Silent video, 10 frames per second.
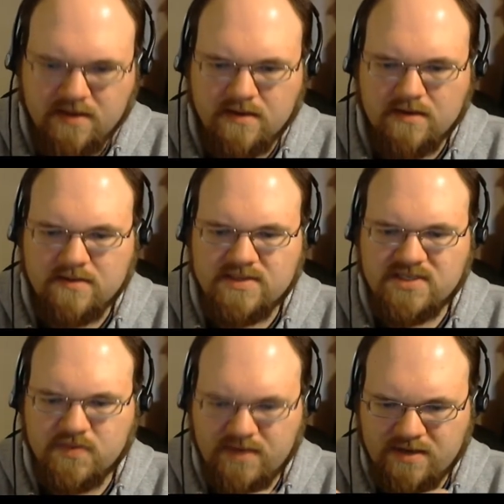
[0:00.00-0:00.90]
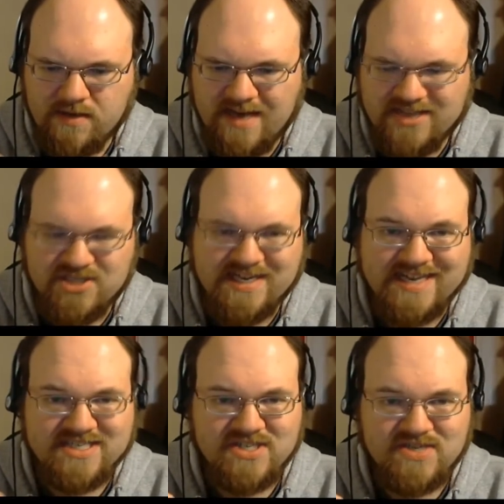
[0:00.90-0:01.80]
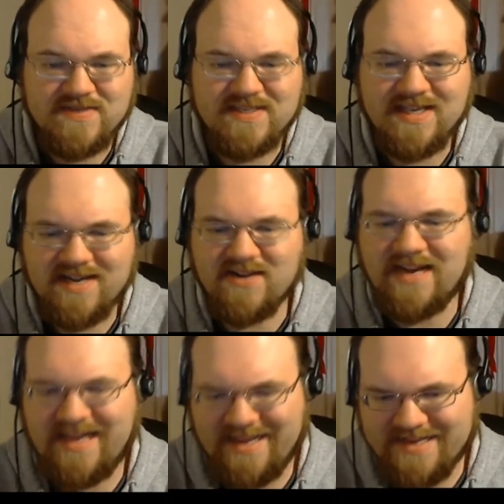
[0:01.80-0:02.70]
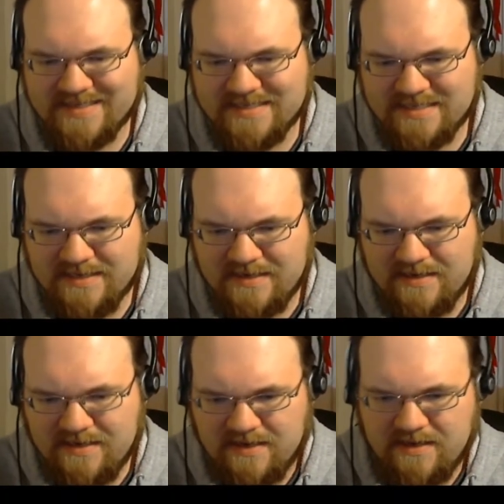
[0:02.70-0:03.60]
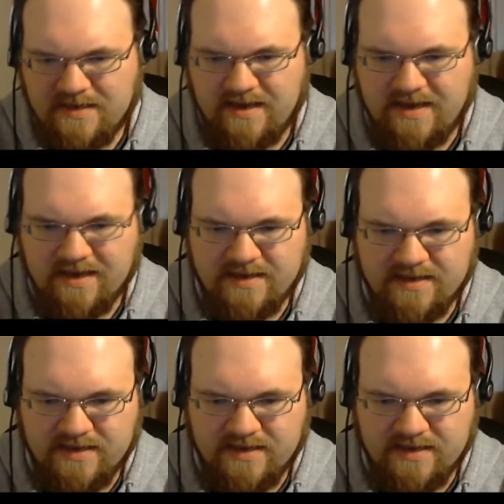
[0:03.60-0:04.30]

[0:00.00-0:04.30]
Swindle actually has 2 entire hands, and